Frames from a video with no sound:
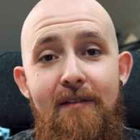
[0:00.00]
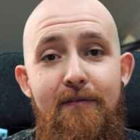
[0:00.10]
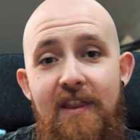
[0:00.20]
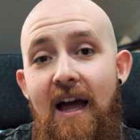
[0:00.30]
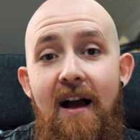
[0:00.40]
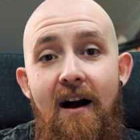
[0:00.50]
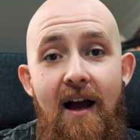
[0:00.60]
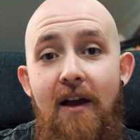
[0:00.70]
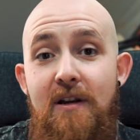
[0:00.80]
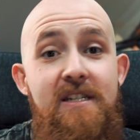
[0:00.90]
And for that,
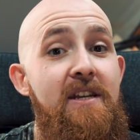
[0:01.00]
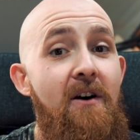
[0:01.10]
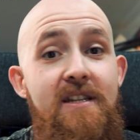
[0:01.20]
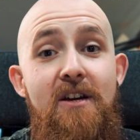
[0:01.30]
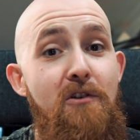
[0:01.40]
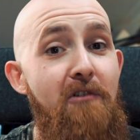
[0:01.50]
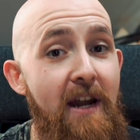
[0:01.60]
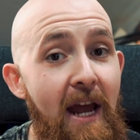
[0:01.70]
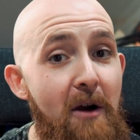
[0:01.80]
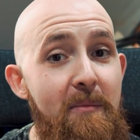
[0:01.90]
I honestly can't tell you right
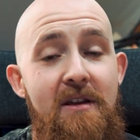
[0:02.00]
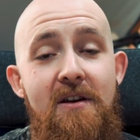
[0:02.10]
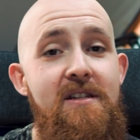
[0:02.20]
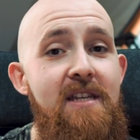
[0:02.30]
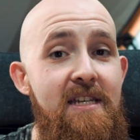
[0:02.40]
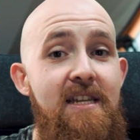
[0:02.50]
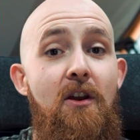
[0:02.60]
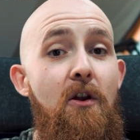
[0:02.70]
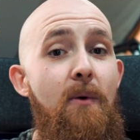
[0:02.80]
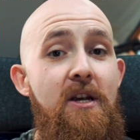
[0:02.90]
now because there's still a
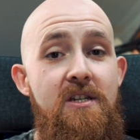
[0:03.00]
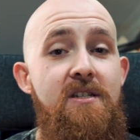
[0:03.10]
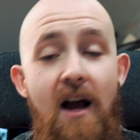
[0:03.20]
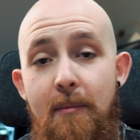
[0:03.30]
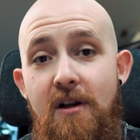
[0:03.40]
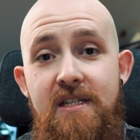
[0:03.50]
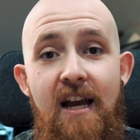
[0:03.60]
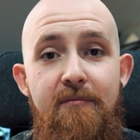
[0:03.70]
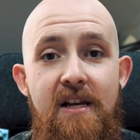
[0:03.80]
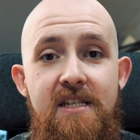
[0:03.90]
lot of questions I personally
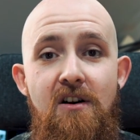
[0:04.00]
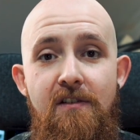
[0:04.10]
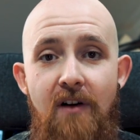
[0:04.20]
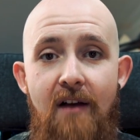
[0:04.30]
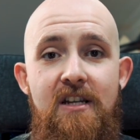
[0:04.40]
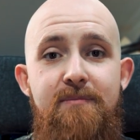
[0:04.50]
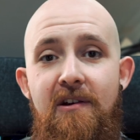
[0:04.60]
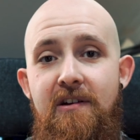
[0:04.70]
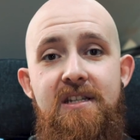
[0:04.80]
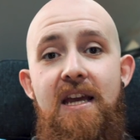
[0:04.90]
have myself. I've
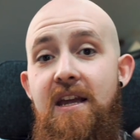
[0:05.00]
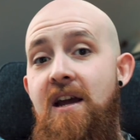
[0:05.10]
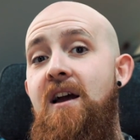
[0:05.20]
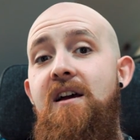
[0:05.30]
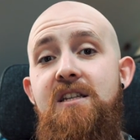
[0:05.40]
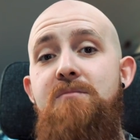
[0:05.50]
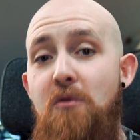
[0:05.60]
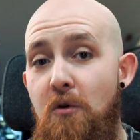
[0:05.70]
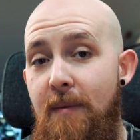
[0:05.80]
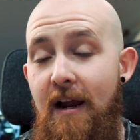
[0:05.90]
experienced a
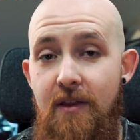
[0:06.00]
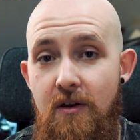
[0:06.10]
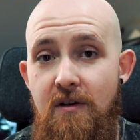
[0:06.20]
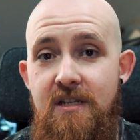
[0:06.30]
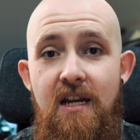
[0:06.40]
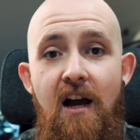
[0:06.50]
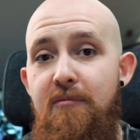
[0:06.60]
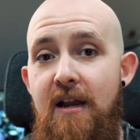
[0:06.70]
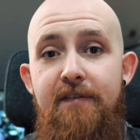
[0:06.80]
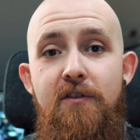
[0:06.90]
small amount of the content. I've
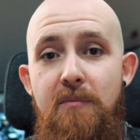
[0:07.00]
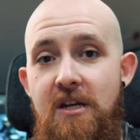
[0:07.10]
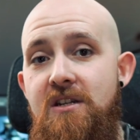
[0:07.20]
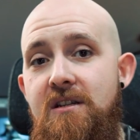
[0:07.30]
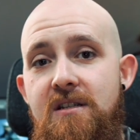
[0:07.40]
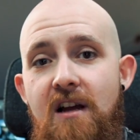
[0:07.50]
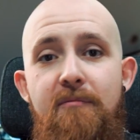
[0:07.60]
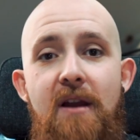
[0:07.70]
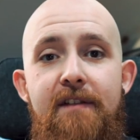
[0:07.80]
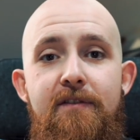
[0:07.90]
played a few missions. I've
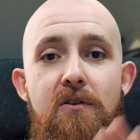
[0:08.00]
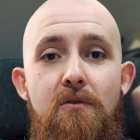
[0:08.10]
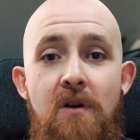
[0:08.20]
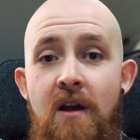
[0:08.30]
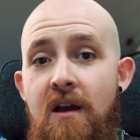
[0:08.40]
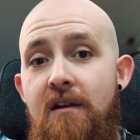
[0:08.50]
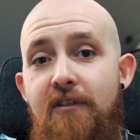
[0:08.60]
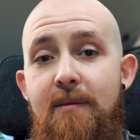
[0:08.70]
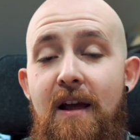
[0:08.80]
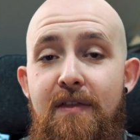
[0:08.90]
played a few
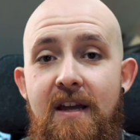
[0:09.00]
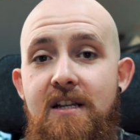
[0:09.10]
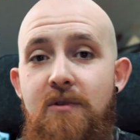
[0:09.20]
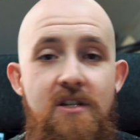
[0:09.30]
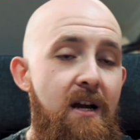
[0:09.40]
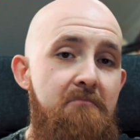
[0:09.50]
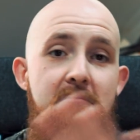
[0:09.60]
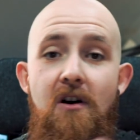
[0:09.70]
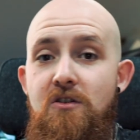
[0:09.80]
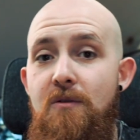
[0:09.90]
free play things, which I
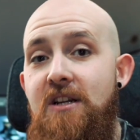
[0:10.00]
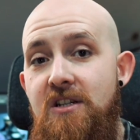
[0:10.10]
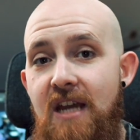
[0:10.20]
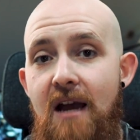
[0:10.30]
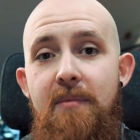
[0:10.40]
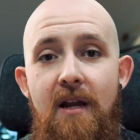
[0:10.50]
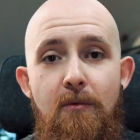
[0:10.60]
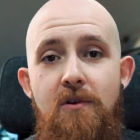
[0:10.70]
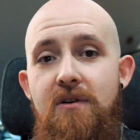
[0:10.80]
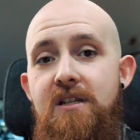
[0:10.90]
can't talk about just yet, but I
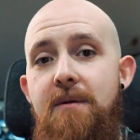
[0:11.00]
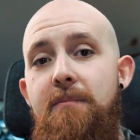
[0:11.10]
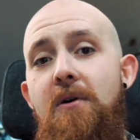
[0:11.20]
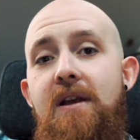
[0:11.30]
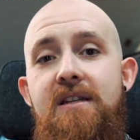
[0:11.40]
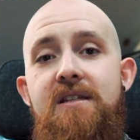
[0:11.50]
will do at some point.